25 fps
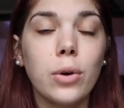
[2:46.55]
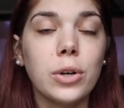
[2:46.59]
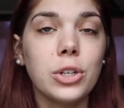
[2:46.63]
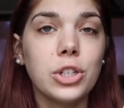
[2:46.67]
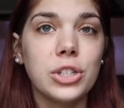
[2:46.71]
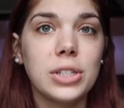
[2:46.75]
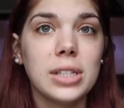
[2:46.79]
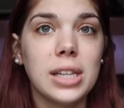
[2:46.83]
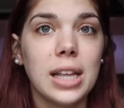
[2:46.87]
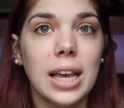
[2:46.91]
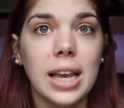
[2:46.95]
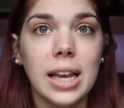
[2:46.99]
or
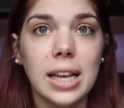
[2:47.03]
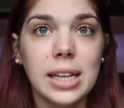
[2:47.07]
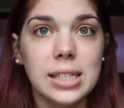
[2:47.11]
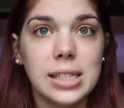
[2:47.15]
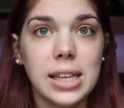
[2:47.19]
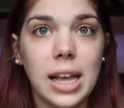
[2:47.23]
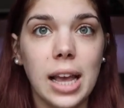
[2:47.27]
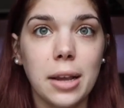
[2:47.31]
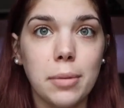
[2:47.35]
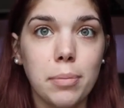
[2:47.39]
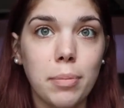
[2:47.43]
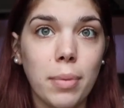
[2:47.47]
just the
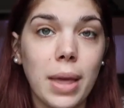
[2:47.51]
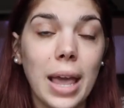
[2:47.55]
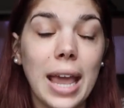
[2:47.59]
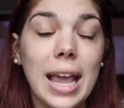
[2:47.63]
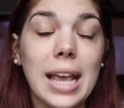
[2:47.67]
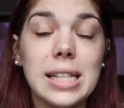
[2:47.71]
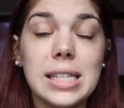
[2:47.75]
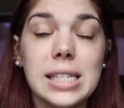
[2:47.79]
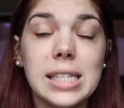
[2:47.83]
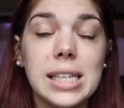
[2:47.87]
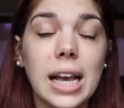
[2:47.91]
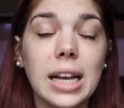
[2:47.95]

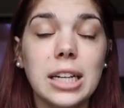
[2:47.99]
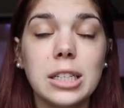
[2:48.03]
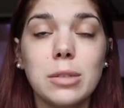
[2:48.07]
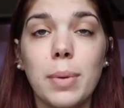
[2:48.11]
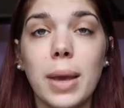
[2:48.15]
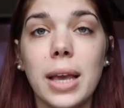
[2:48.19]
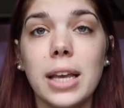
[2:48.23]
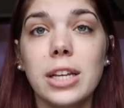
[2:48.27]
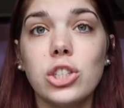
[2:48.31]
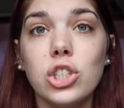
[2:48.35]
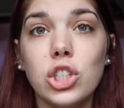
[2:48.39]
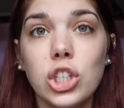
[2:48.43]
insect
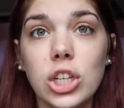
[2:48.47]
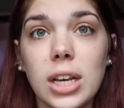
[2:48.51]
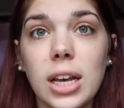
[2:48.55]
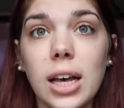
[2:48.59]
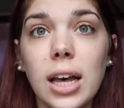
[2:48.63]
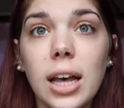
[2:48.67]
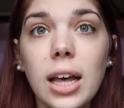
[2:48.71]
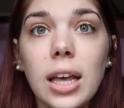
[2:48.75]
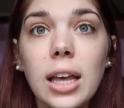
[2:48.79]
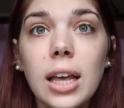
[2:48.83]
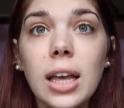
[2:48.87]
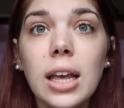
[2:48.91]

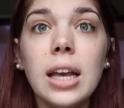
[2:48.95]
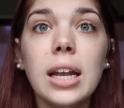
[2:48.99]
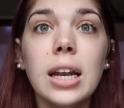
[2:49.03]
Pangea.